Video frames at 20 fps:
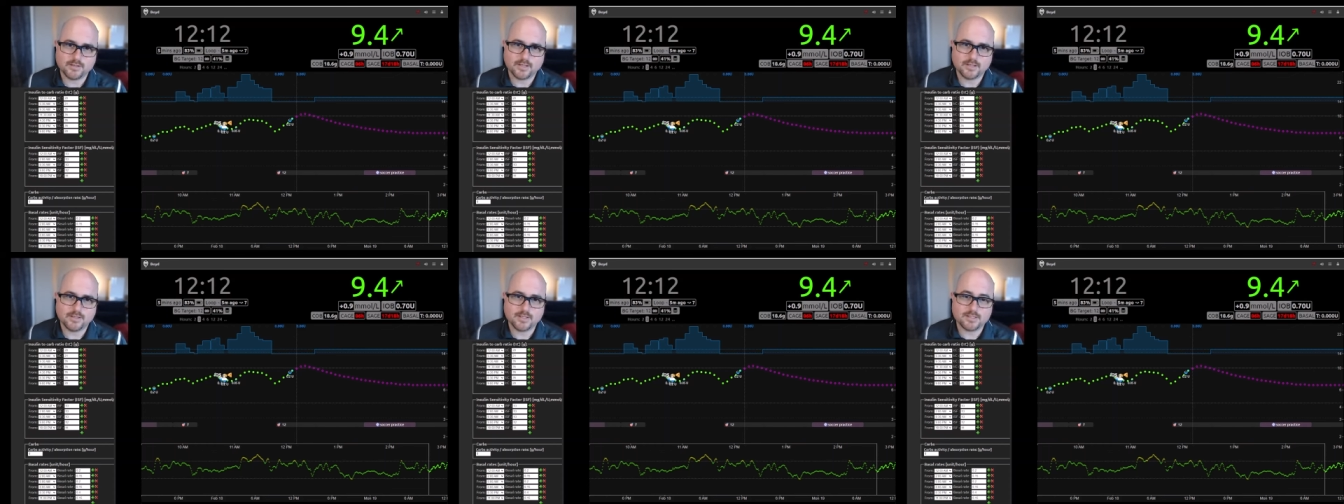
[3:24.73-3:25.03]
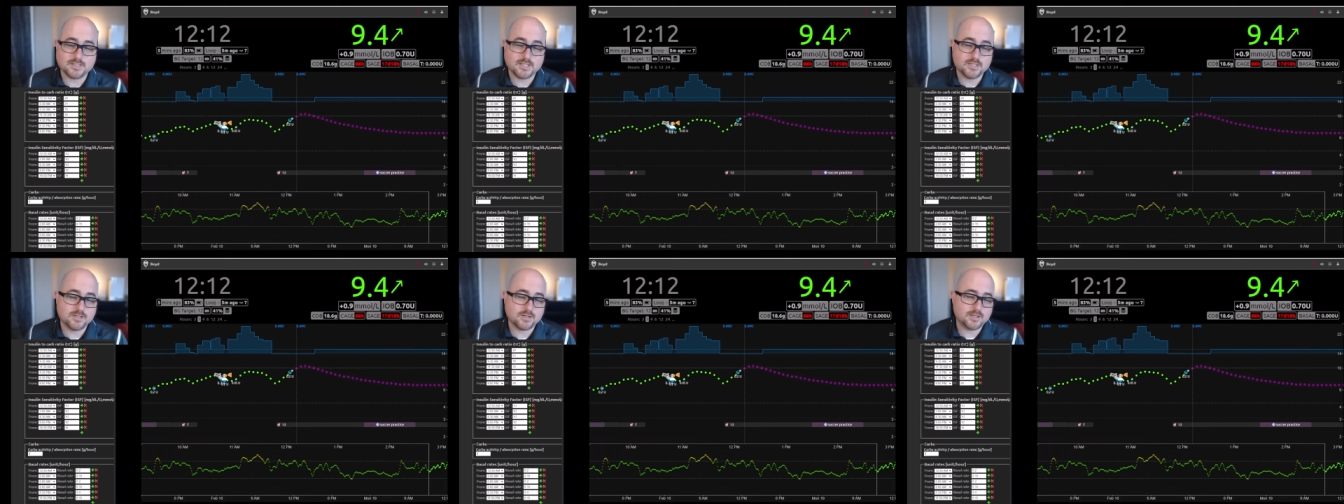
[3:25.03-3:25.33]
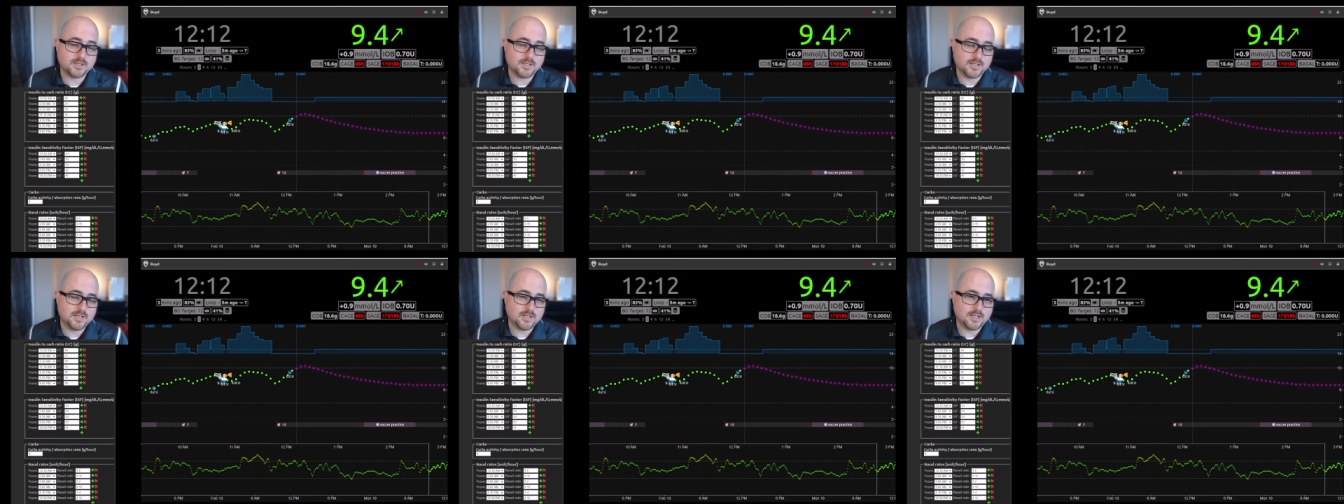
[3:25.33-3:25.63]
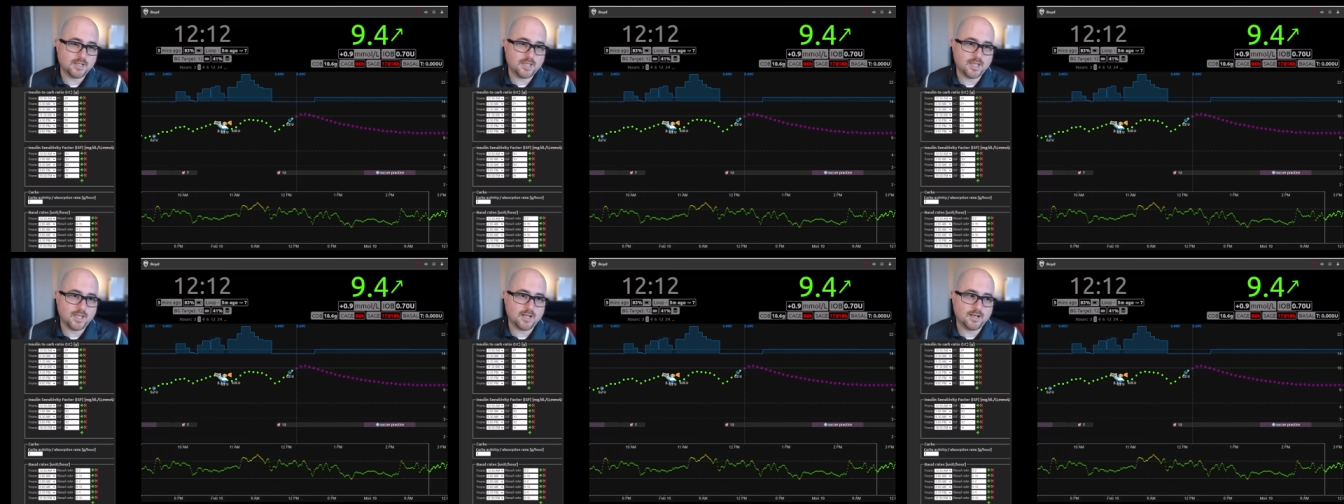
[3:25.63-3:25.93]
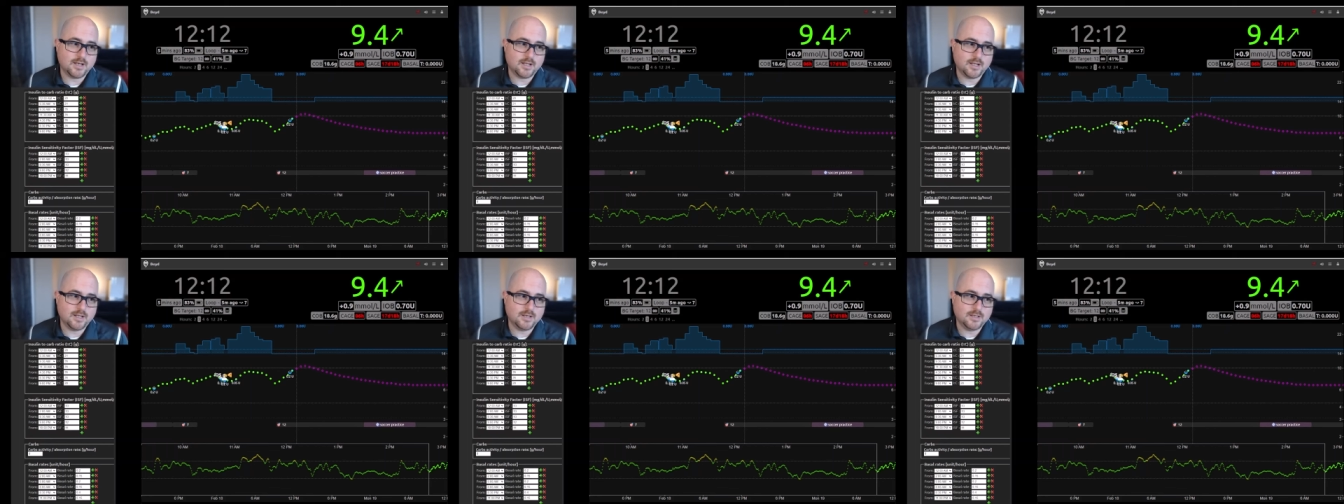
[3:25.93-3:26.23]
And that's either going to
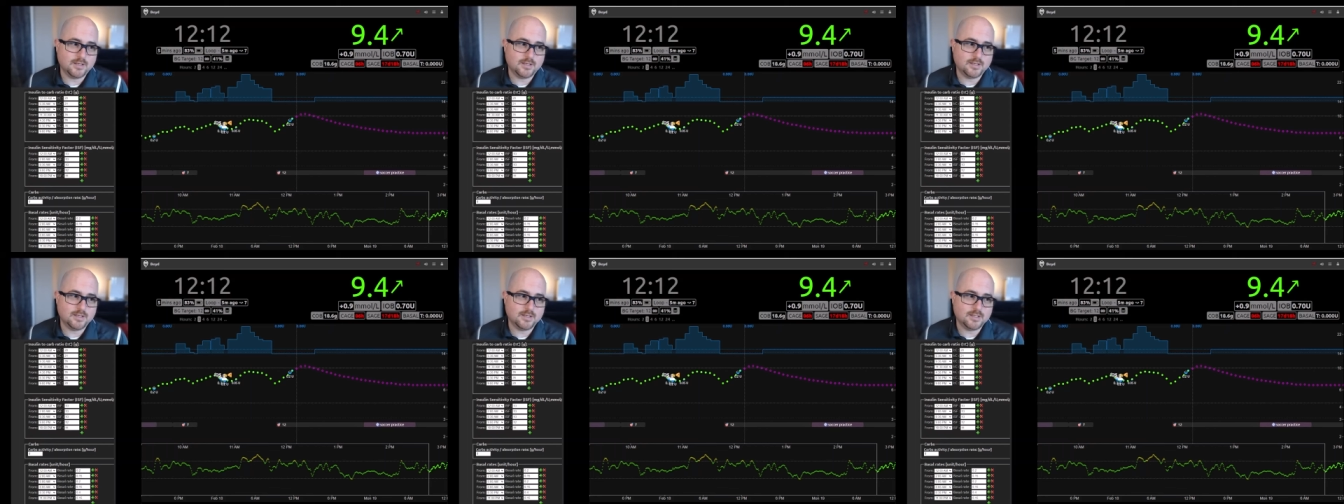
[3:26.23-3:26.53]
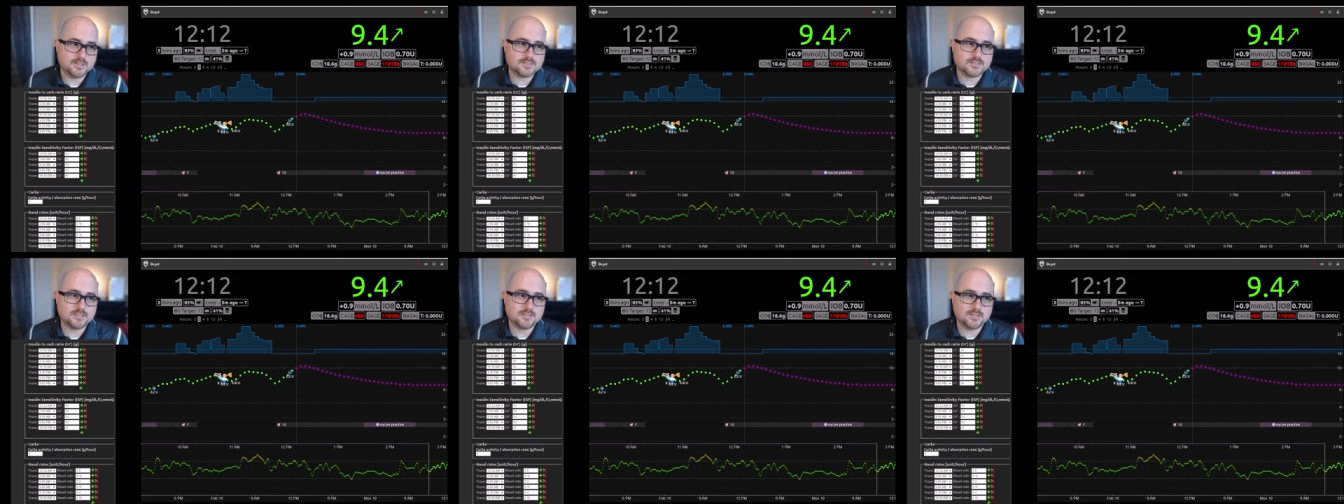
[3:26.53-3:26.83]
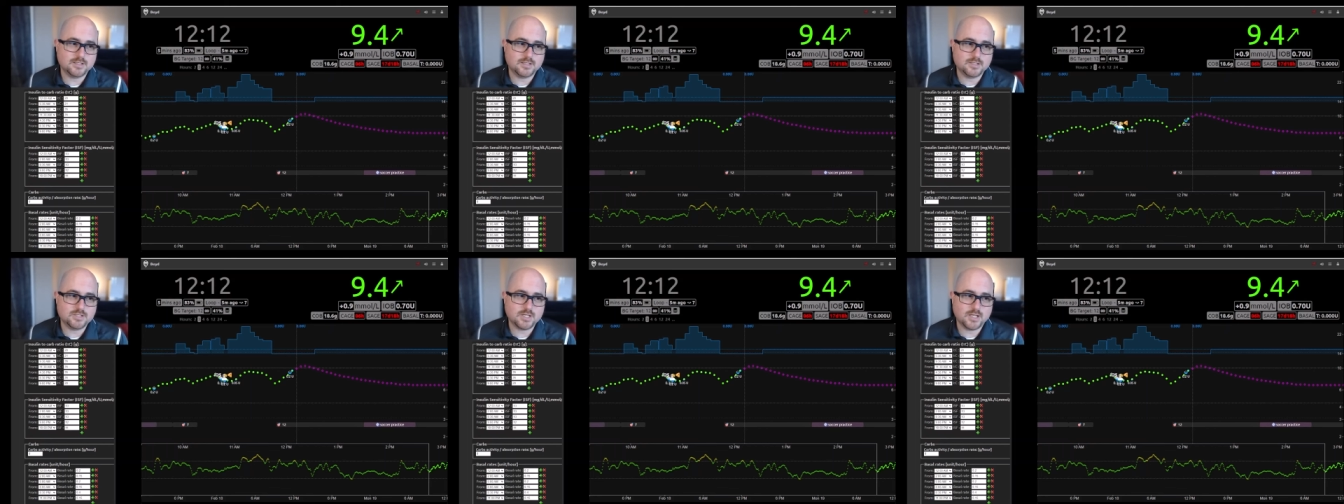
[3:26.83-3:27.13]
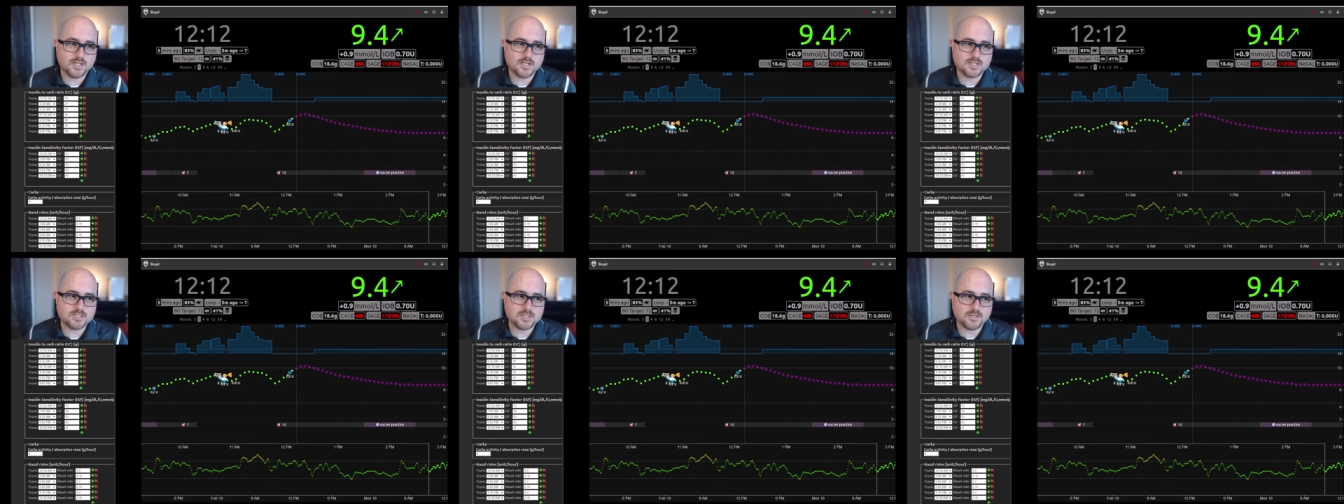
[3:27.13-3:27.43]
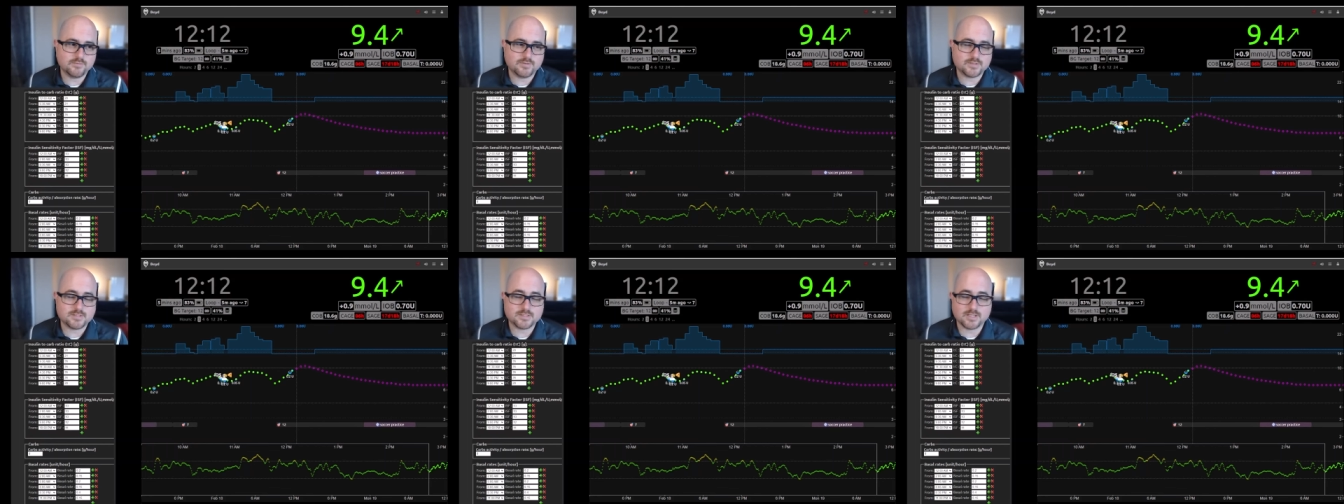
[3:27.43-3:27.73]
indicate an, an insulin need change
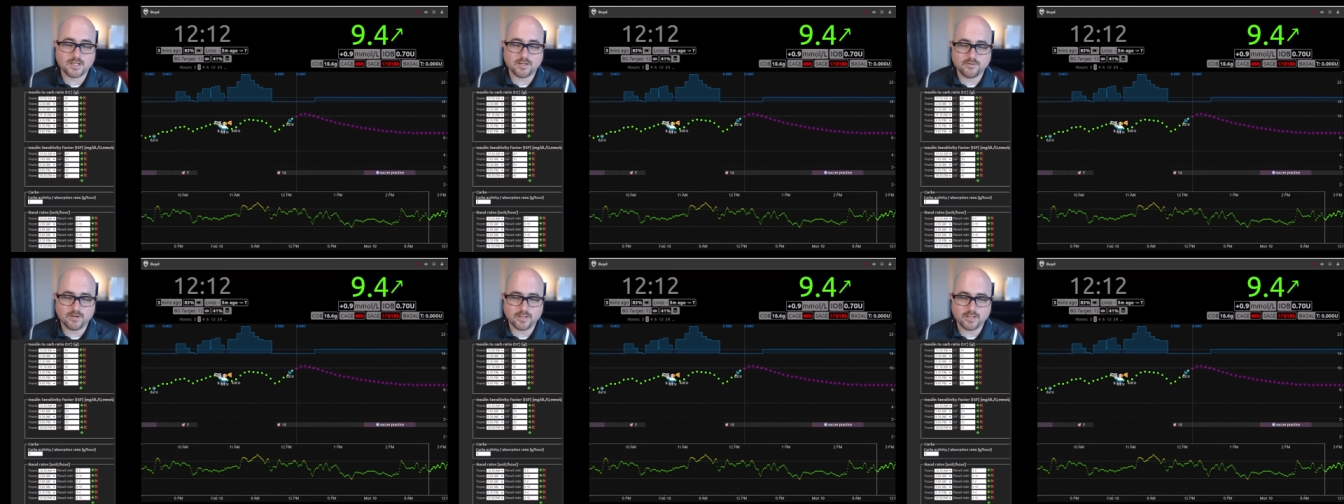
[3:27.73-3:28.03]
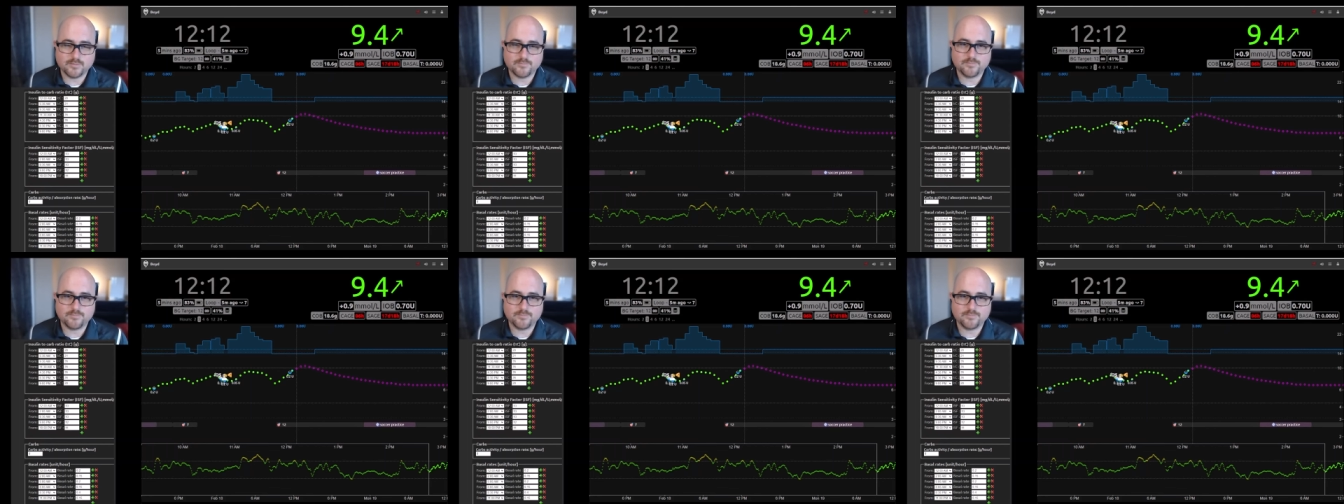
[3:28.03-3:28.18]
if it's not right,